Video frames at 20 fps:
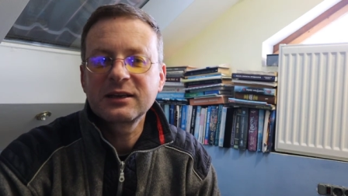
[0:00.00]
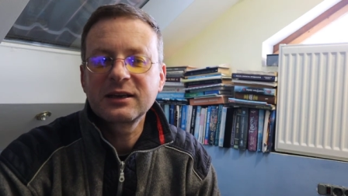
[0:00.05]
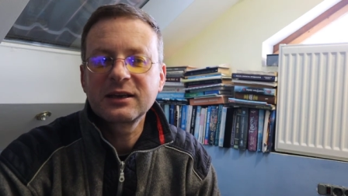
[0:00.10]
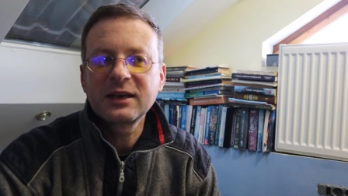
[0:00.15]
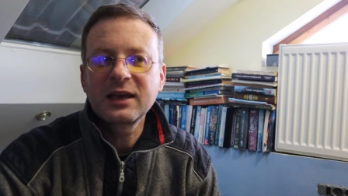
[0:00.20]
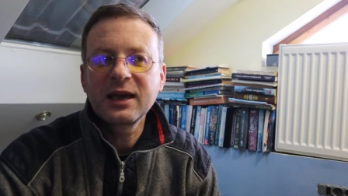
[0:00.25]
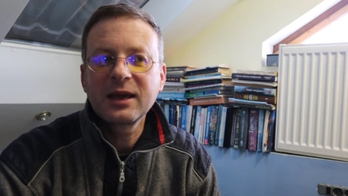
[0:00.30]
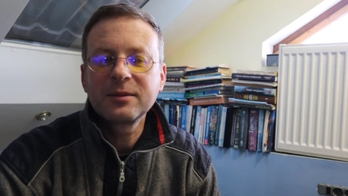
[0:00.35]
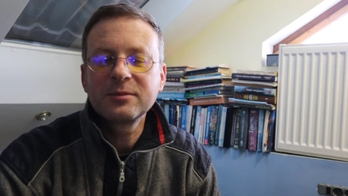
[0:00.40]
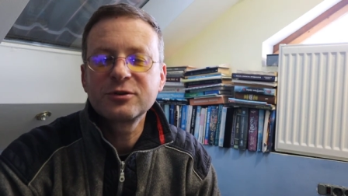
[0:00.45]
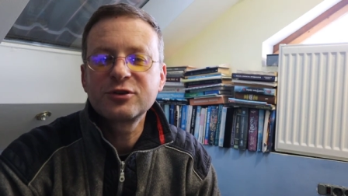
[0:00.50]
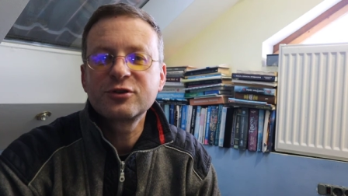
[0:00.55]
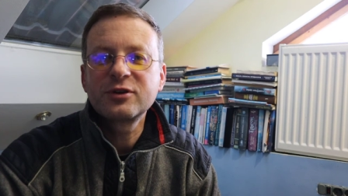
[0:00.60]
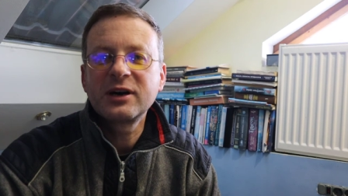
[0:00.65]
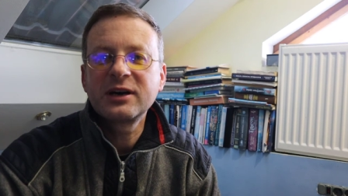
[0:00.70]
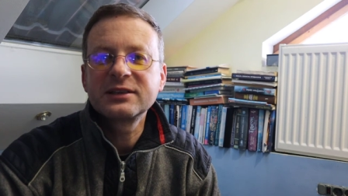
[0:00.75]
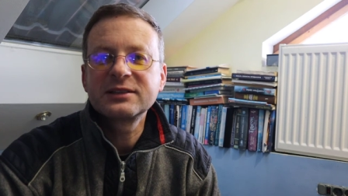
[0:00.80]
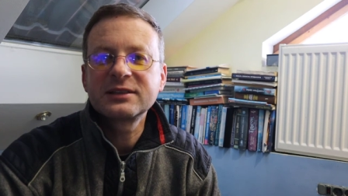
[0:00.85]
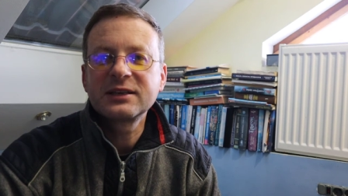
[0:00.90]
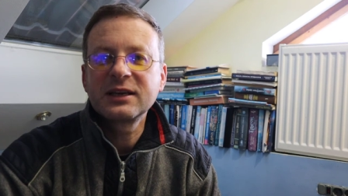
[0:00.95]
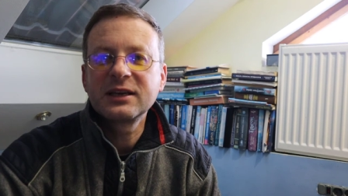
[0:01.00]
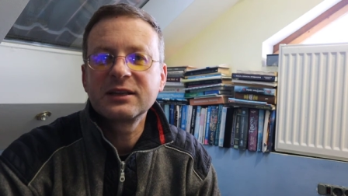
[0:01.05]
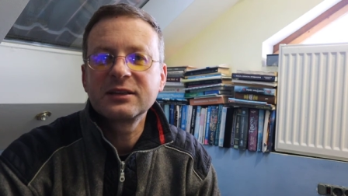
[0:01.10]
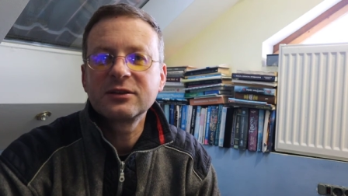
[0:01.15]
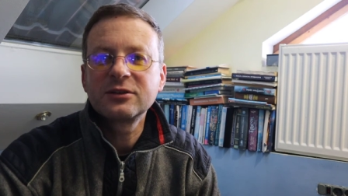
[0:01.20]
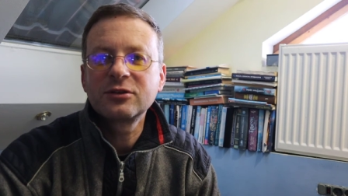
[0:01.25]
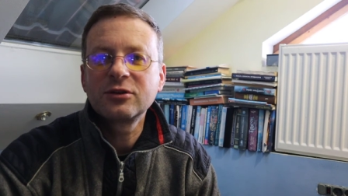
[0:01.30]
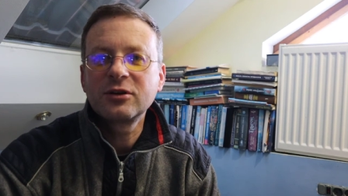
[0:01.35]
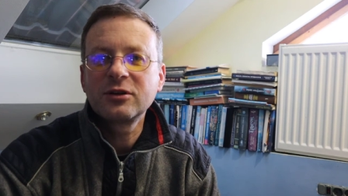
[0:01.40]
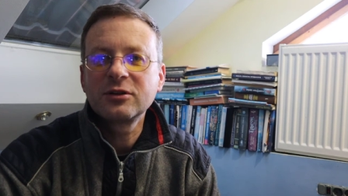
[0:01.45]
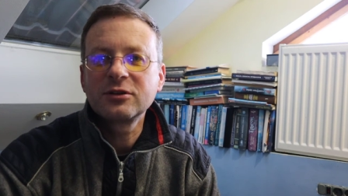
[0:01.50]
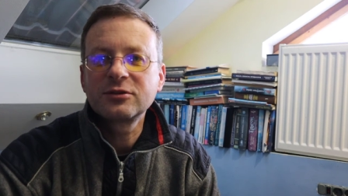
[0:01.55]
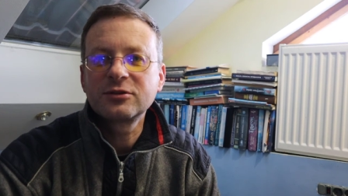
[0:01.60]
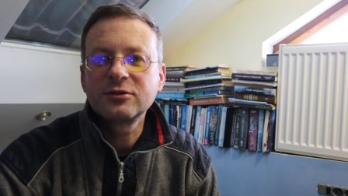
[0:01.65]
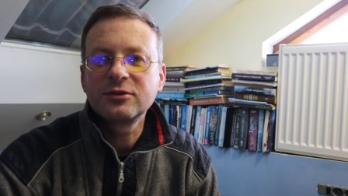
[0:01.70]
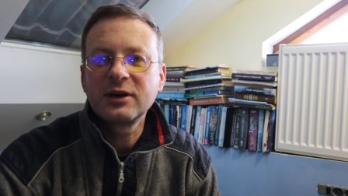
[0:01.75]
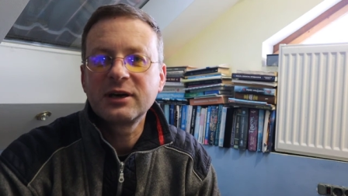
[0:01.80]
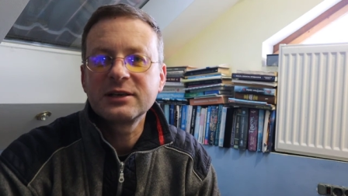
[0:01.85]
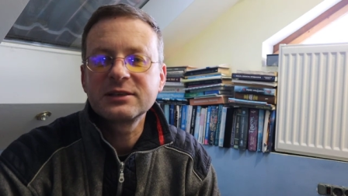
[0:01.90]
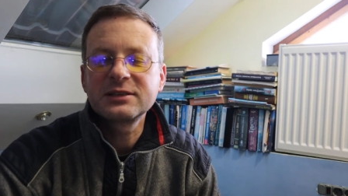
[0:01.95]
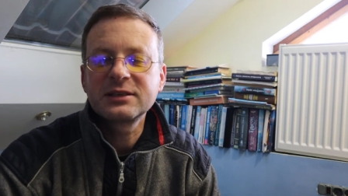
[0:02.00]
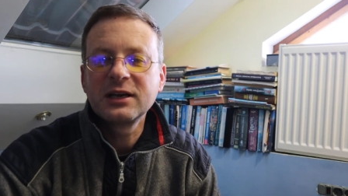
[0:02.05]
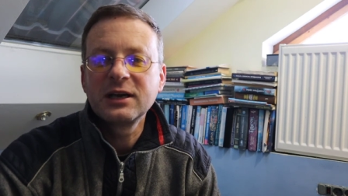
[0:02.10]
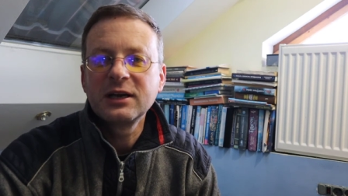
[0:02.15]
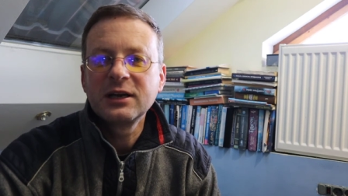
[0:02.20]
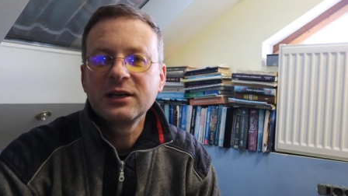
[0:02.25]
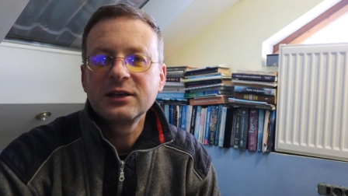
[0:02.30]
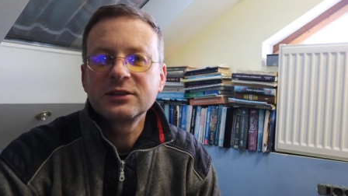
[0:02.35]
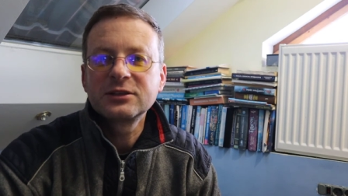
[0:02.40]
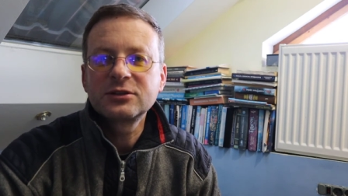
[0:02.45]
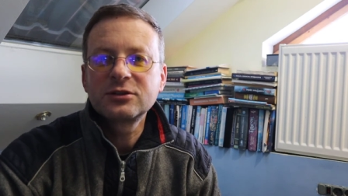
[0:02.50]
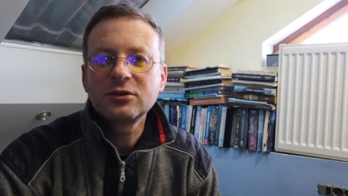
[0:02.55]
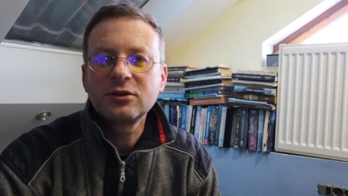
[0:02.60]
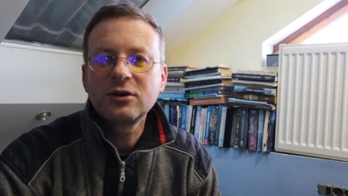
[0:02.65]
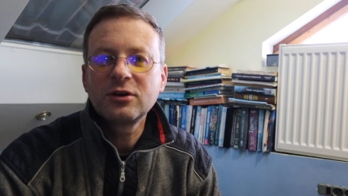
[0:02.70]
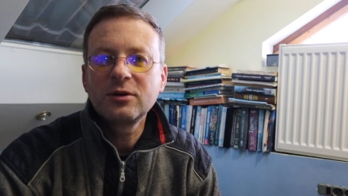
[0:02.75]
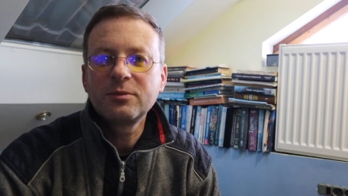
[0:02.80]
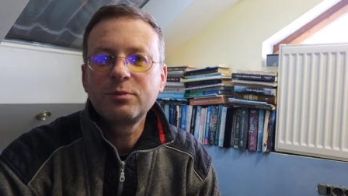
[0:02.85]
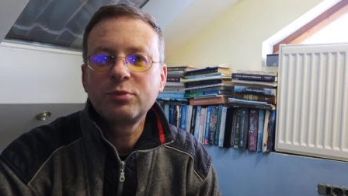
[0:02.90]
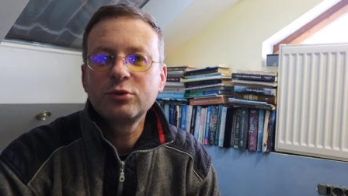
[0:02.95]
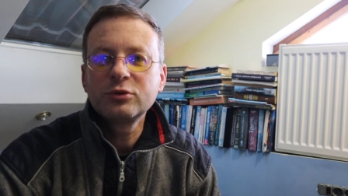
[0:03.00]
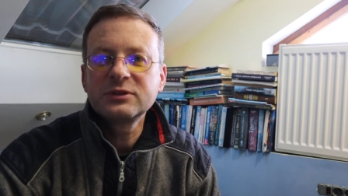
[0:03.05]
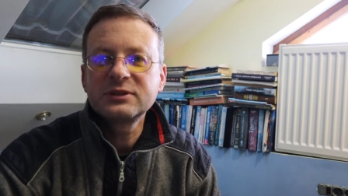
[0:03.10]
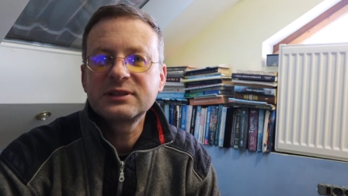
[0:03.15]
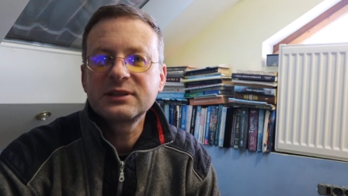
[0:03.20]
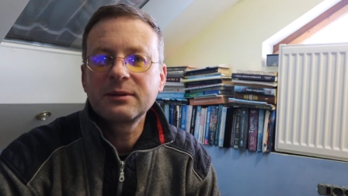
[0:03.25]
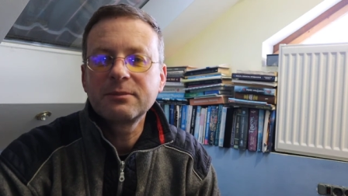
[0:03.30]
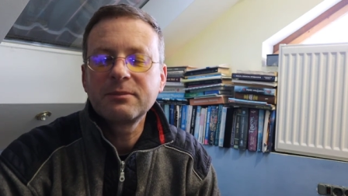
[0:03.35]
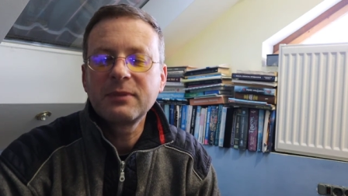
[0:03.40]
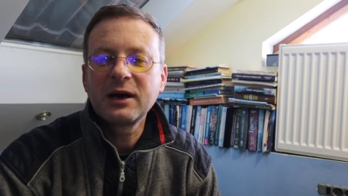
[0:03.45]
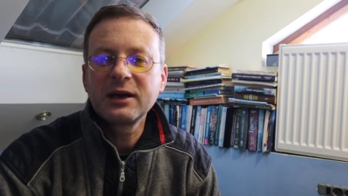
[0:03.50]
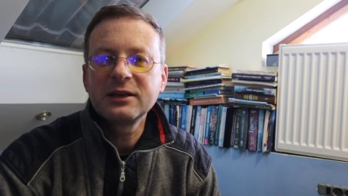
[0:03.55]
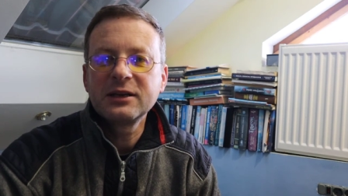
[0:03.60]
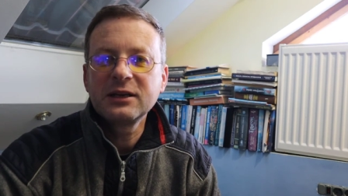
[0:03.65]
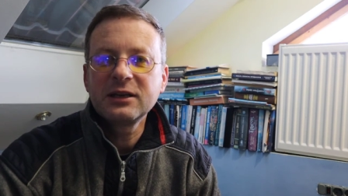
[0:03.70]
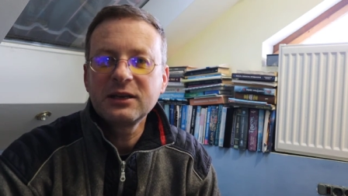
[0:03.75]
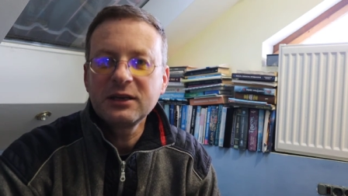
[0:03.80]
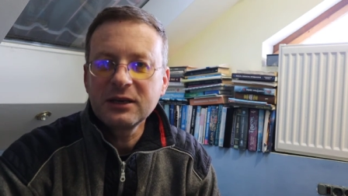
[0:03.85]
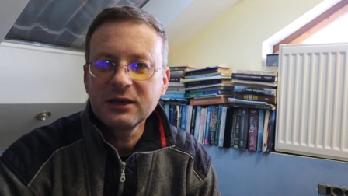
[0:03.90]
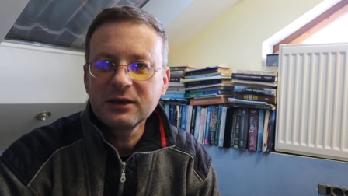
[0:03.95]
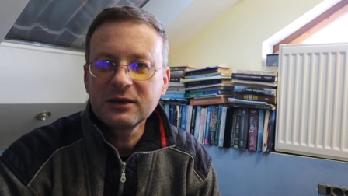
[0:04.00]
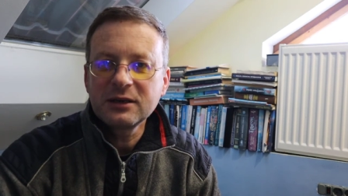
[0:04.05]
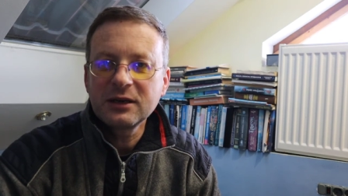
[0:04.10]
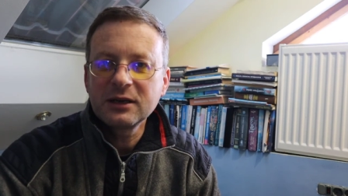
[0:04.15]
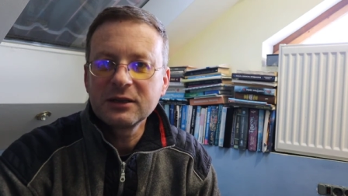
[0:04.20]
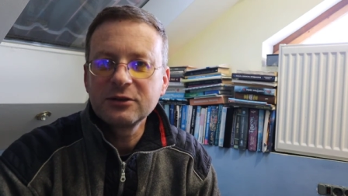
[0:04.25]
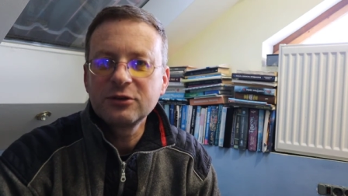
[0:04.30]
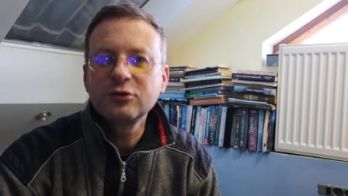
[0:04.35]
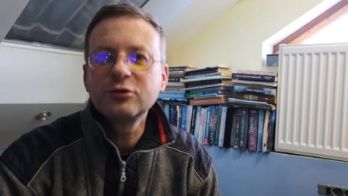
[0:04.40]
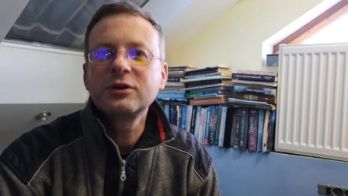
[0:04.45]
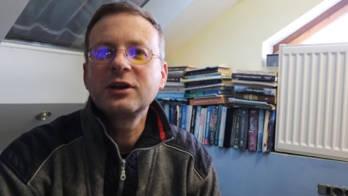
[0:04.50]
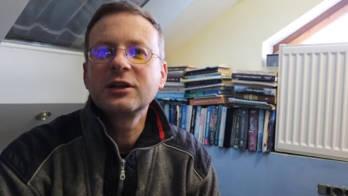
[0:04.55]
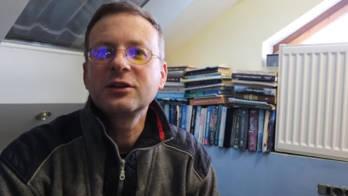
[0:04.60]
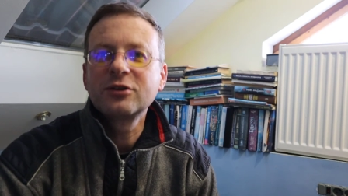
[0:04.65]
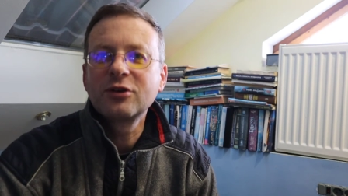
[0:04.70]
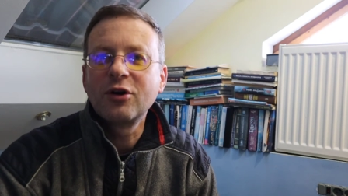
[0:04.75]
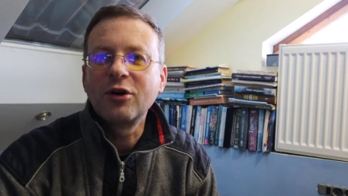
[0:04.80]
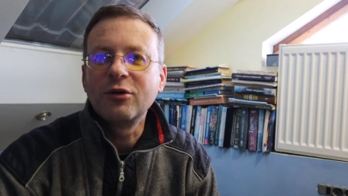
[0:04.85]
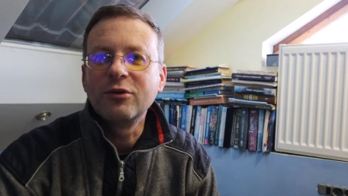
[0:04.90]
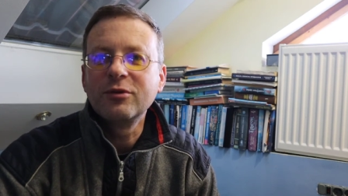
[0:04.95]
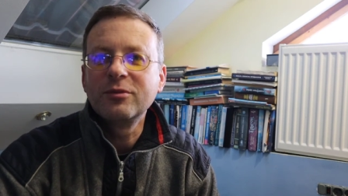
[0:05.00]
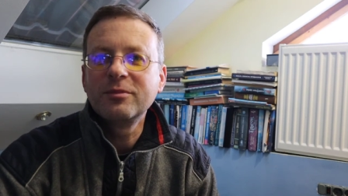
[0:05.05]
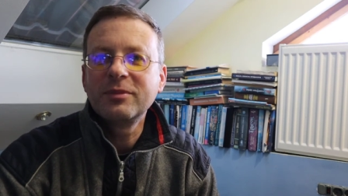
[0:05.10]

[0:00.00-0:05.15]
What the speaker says: came to us and told to us, so put some money here and you can go.